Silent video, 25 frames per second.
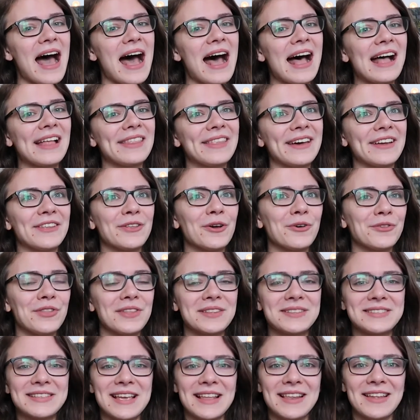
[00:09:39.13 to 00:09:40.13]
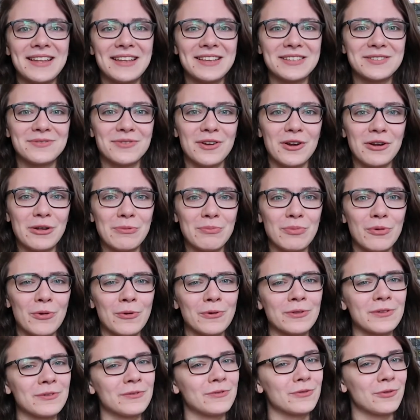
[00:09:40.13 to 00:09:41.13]
And I know that setting is very
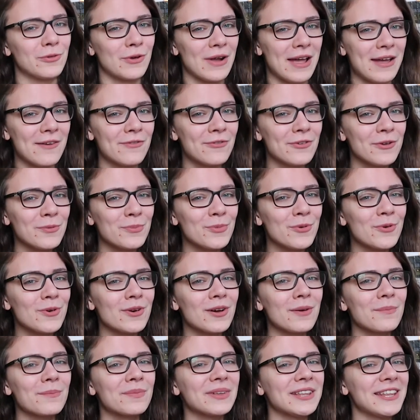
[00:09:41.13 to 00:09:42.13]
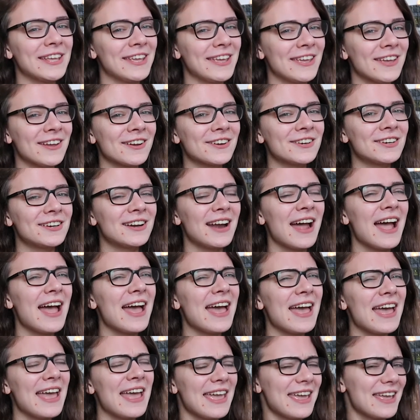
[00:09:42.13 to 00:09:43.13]
important for every book, but here
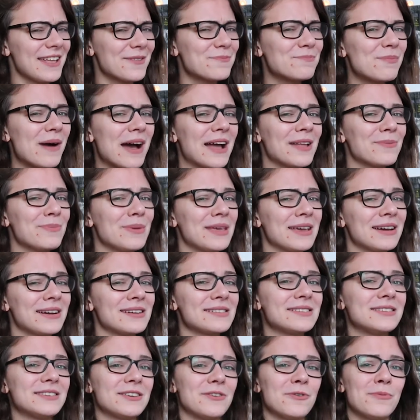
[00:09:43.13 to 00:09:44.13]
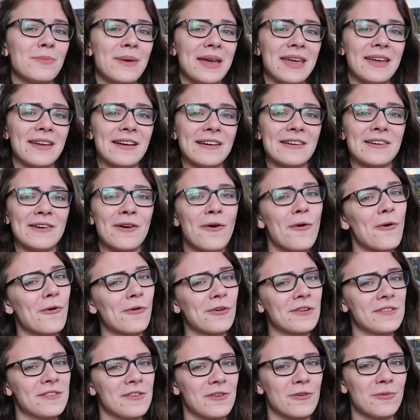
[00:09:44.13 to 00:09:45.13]
it might be a deal maker
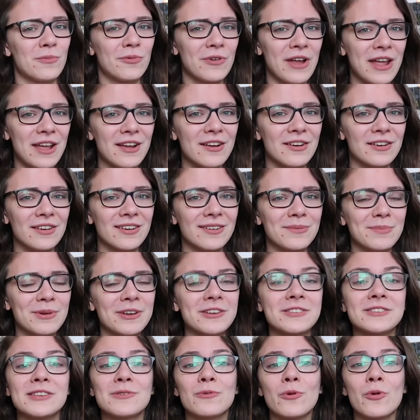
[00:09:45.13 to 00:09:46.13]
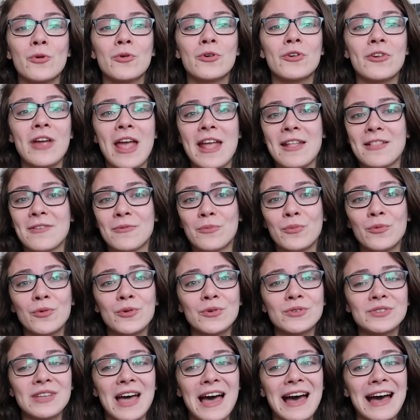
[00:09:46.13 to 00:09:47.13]
or a deal breaker, because it will create the
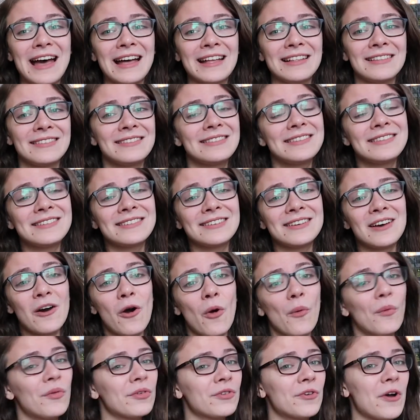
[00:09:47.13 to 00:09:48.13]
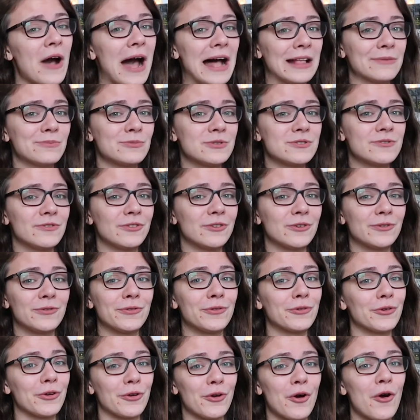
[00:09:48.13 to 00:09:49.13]
mood and the overall atmosphere
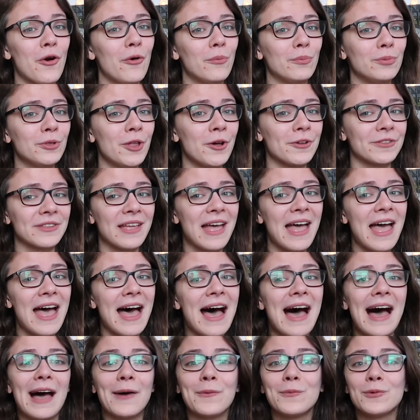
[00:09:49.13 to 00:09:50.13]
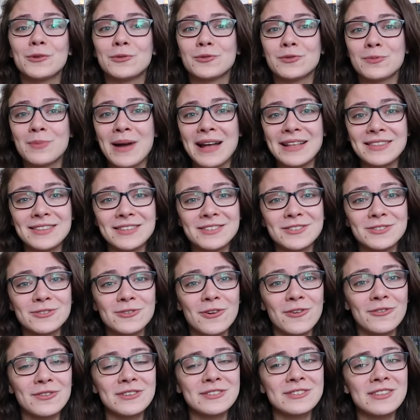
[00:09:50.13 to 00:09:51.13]
for your whole plot. And with romantic
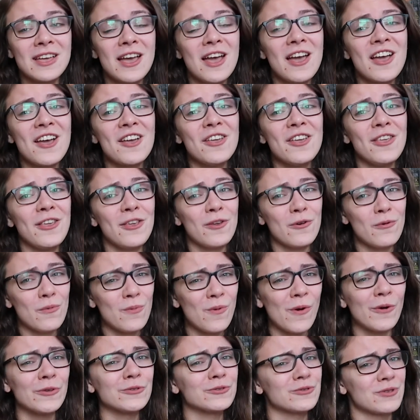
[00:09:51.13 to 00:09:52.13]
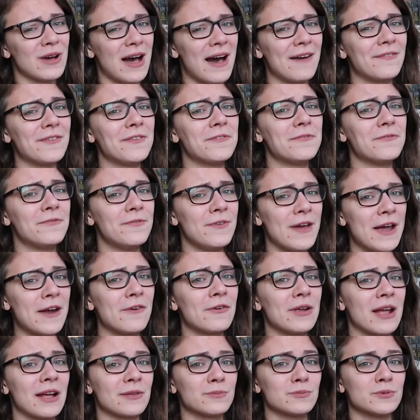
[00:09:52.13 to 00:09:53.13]
stories, you want to have a
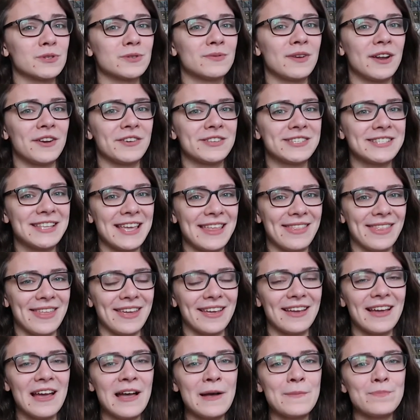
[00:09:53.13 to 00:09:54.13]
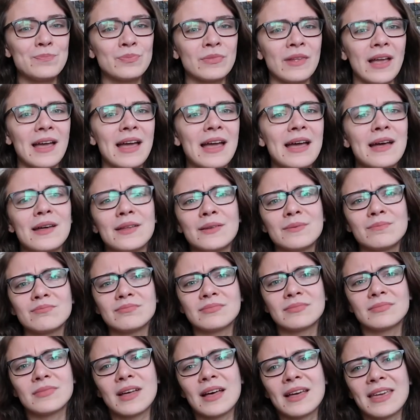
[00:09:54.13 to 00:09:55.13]
very atmospheric setting. And
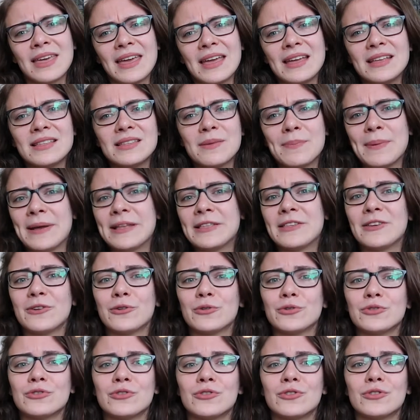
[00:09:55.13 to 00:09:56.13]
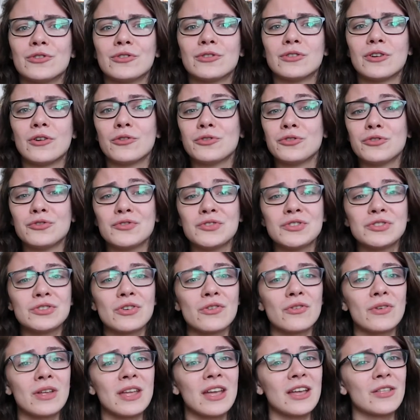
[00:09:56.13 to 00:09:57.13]
again, depending on your
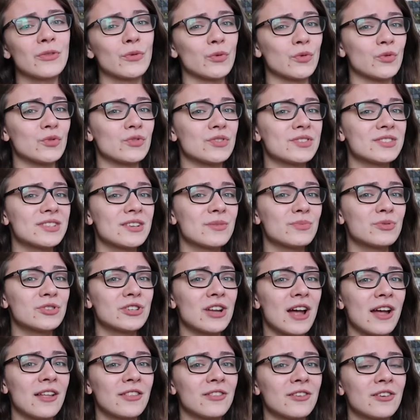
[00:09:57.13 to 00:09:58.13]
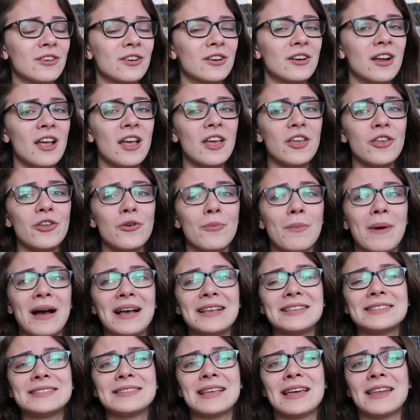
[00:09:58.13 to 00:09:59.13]
story and on your subgenre, you
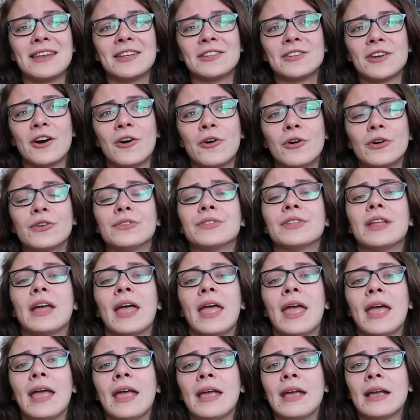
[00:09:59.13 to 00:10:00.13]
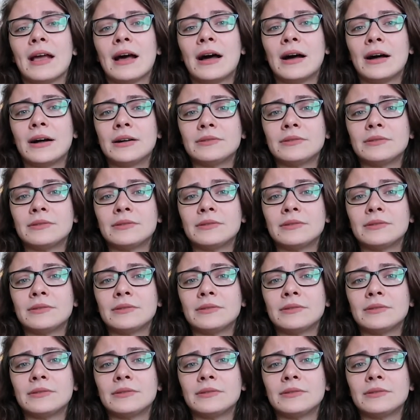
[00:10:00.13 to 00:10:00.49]
might set it on a